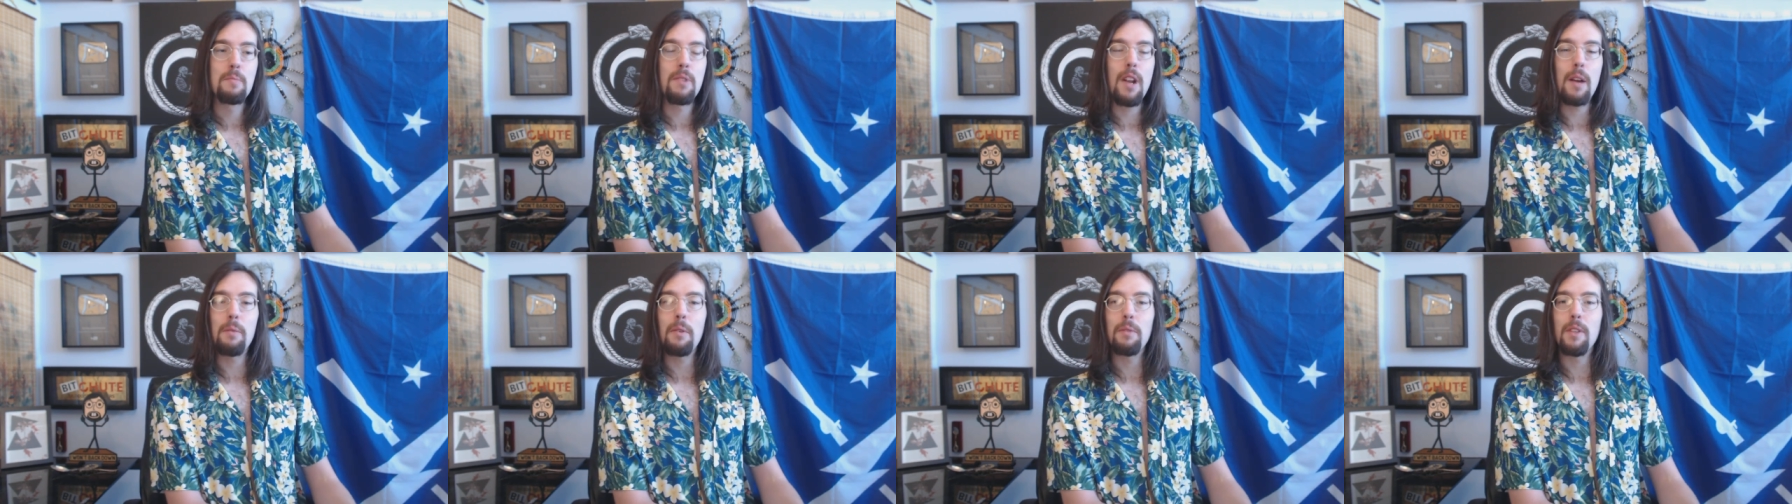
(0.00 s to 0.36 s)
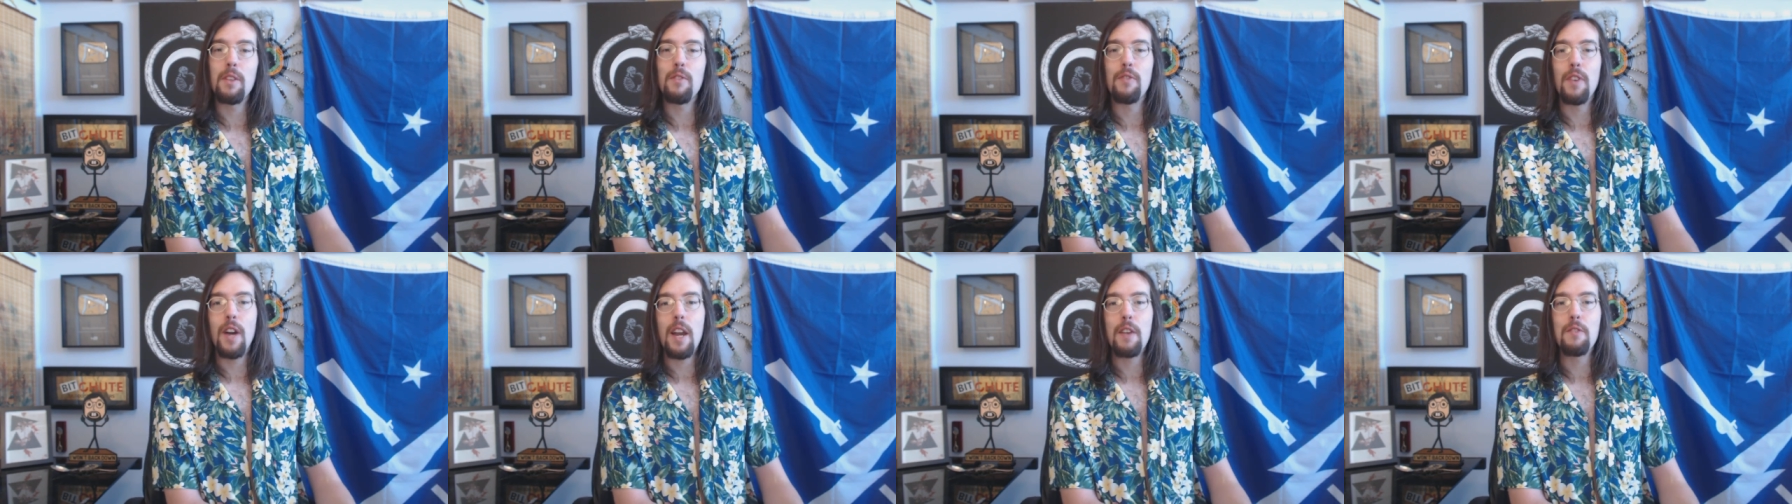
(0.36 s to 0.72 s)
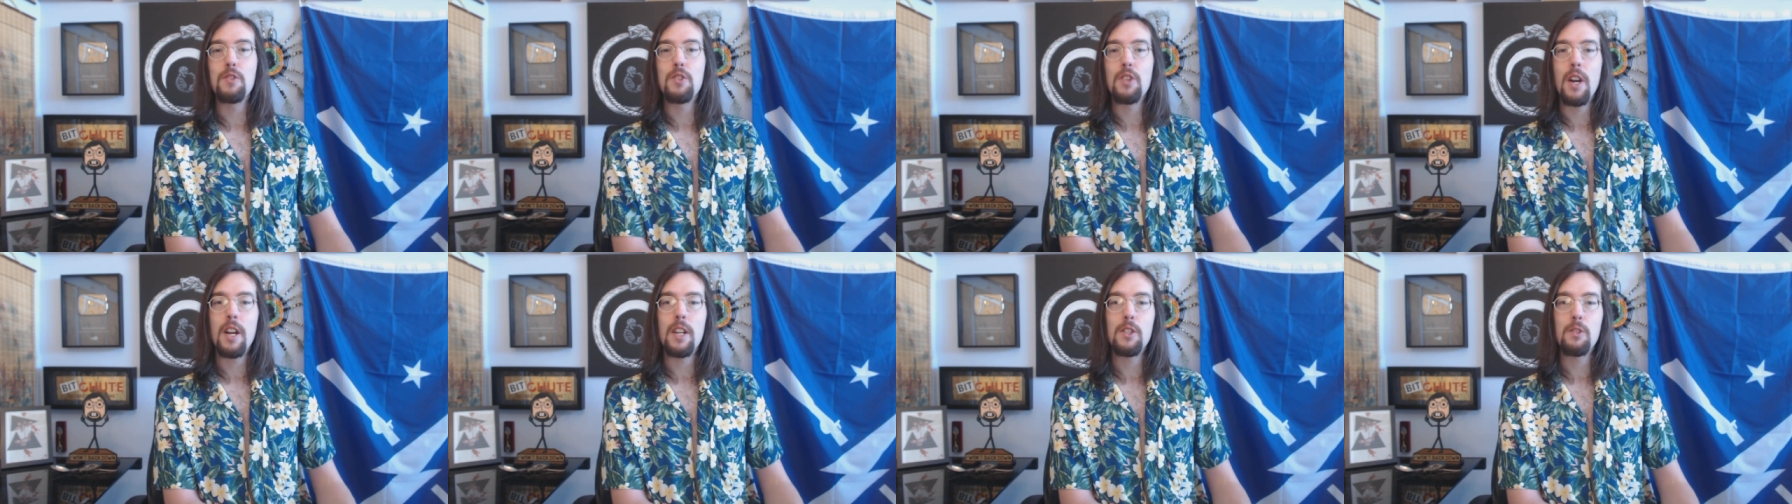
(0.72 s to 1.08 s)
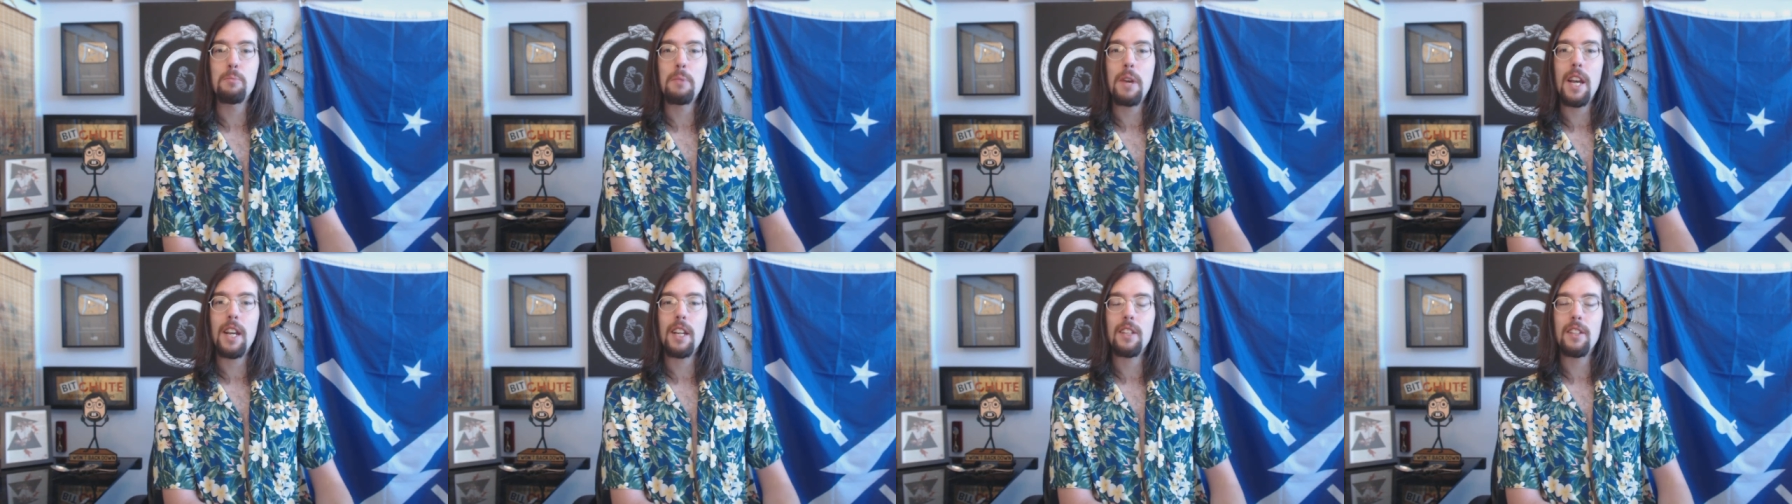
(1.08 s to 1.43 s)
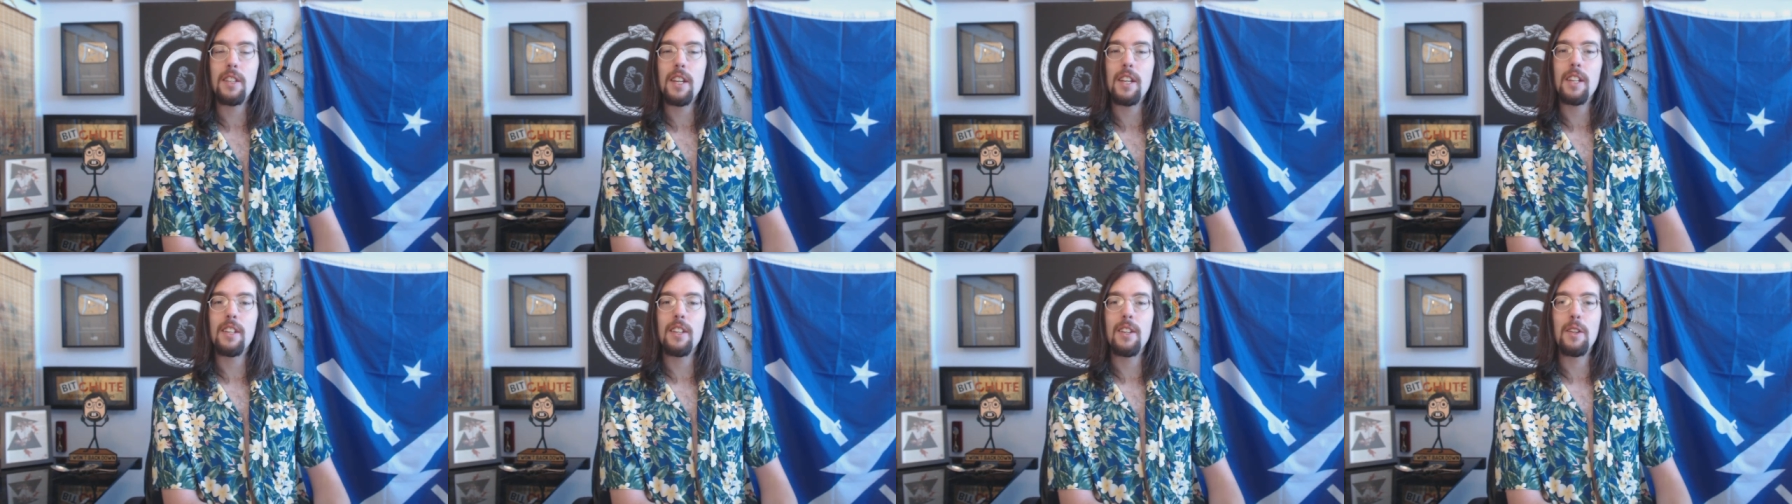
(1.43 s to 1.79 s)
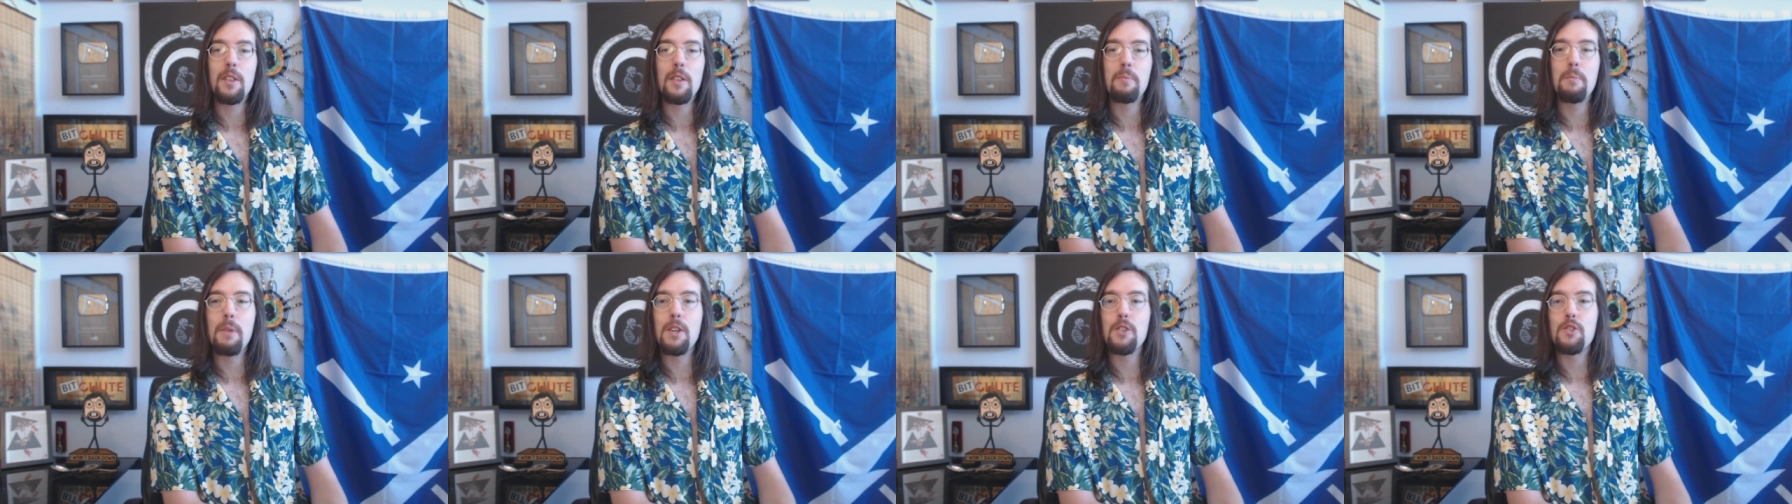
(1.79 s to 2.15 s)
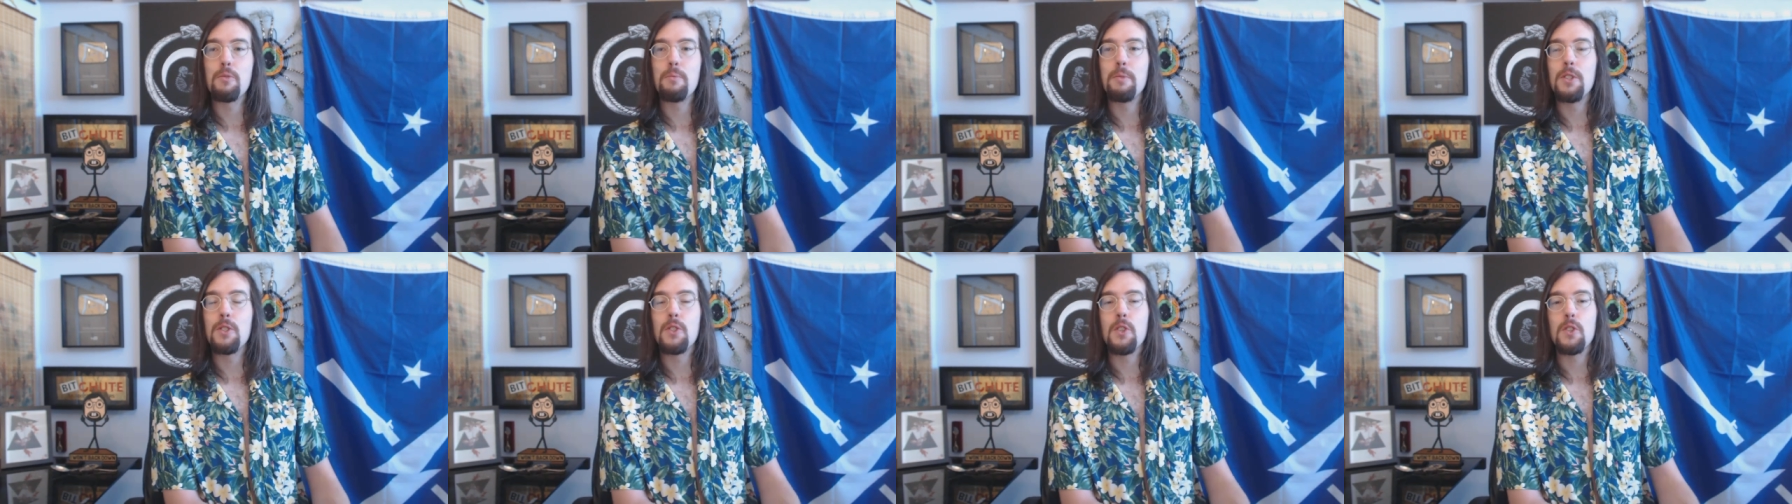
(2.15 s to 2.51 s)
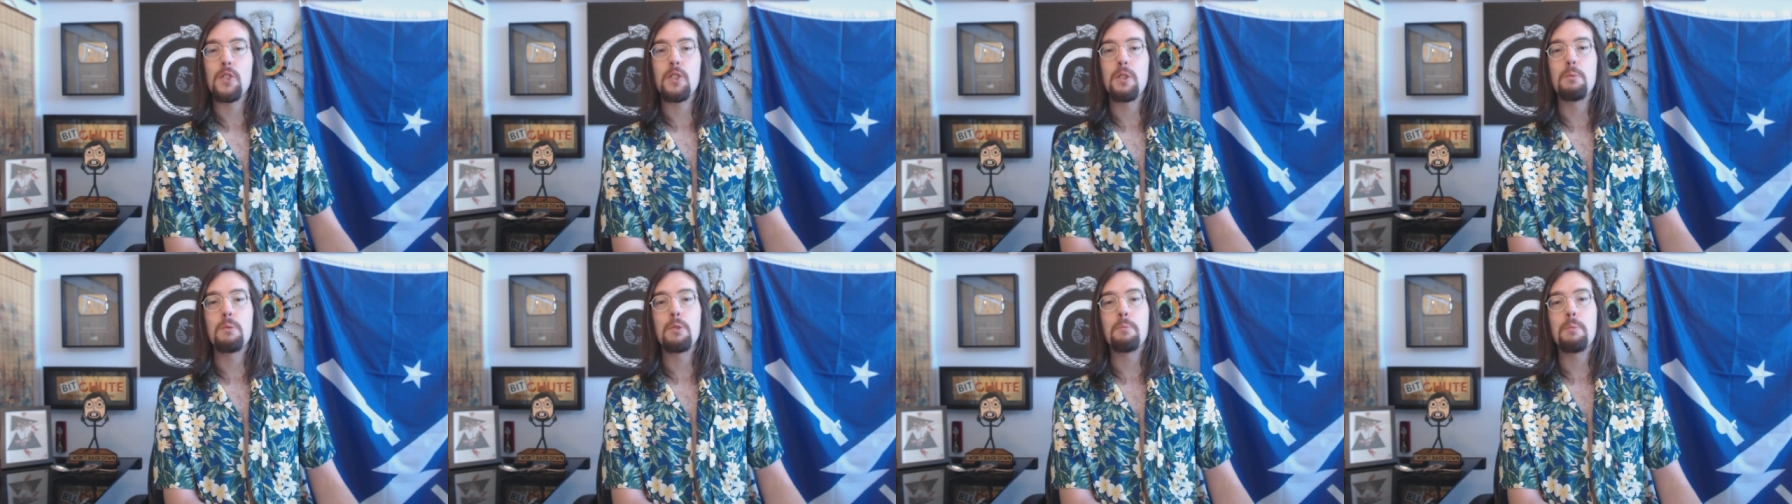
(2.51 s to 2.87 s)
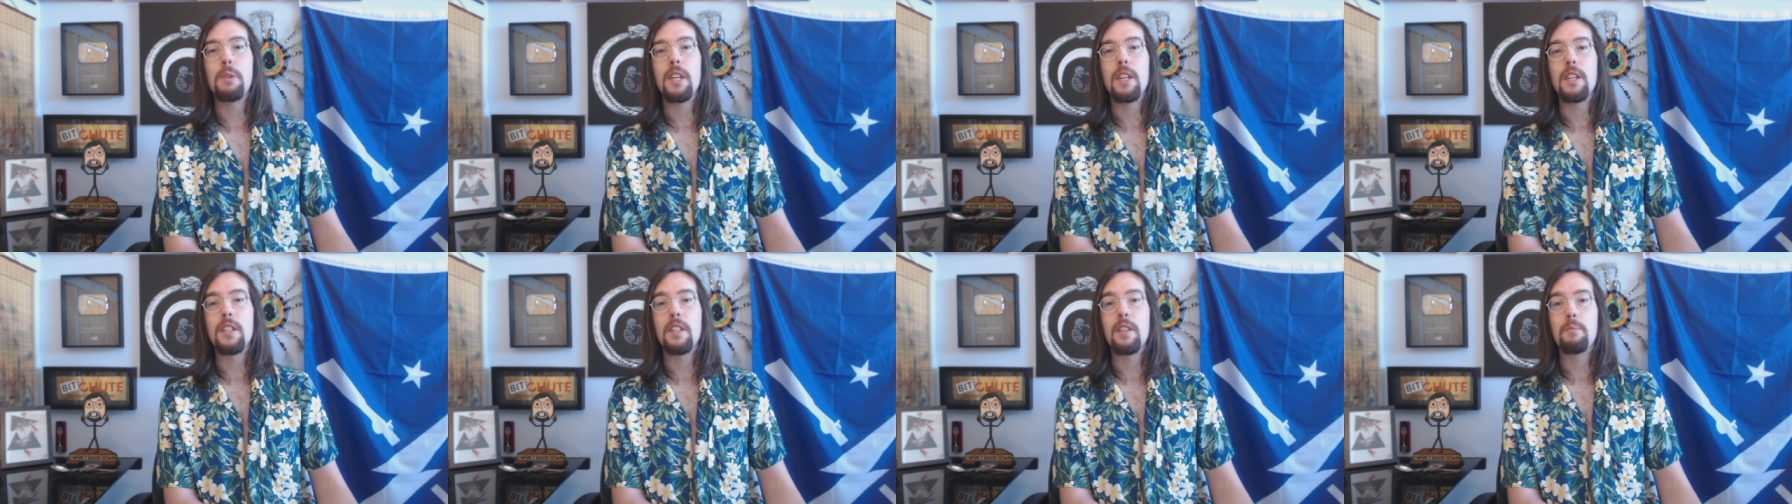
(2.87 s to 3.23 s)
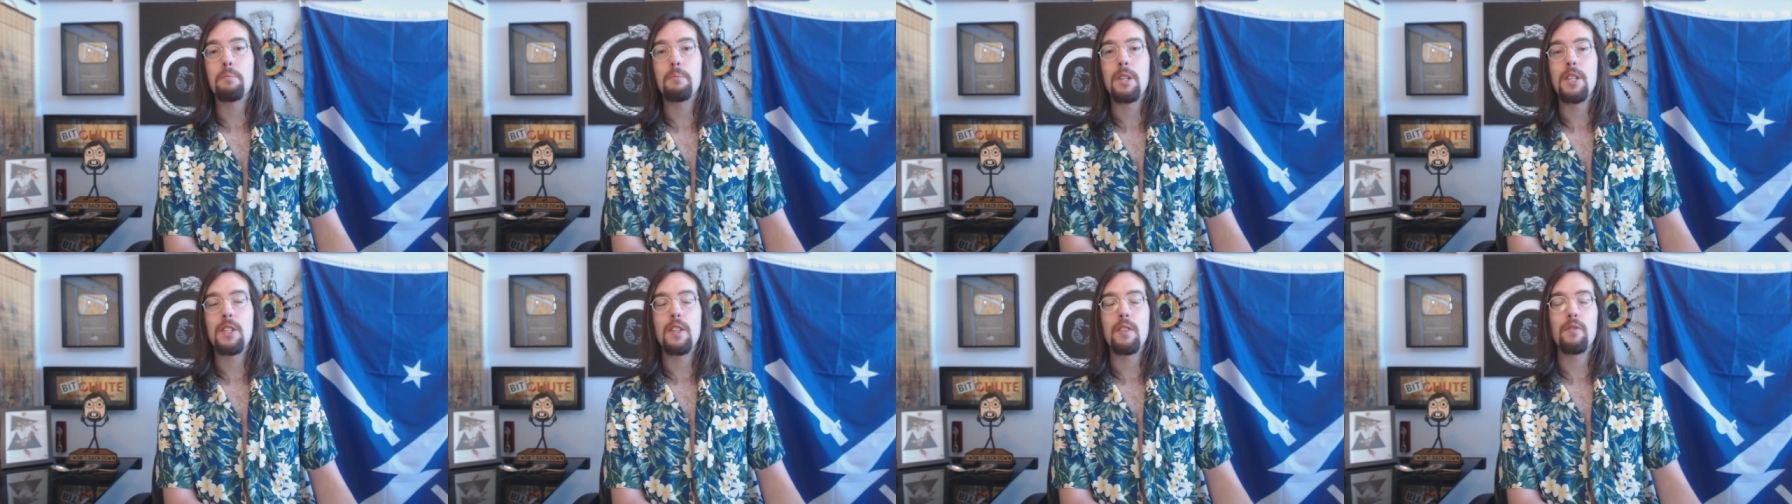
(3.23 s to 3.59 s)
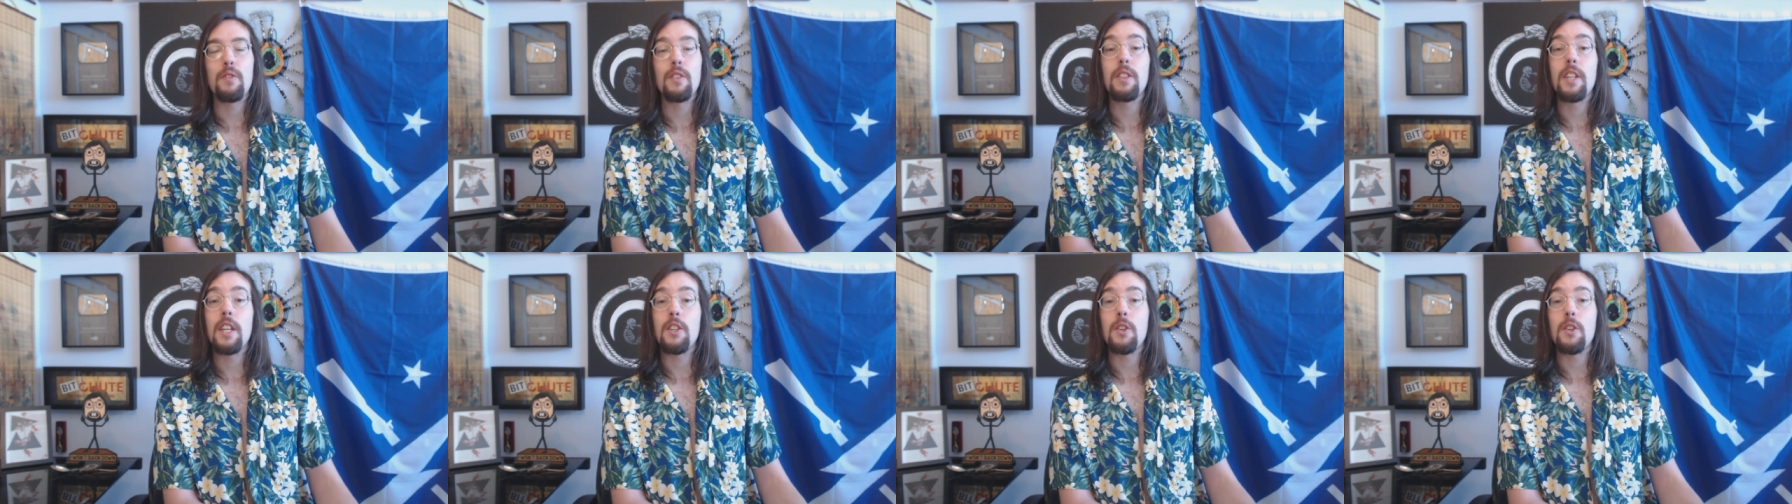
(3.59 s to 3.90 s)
probably five shots back then. You know, their measurement systems being a di bit different.